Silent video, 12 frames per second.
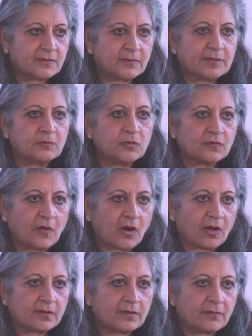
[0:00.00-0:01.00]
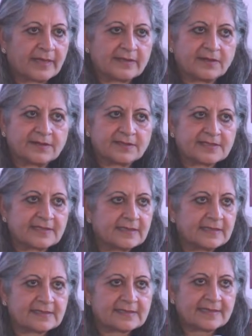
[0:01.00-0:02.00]
we move on, whether it's
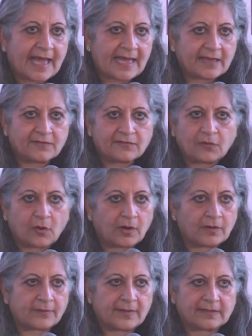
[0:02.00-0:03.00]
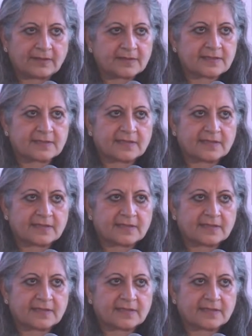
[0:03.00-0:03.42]
in this life or whether it's in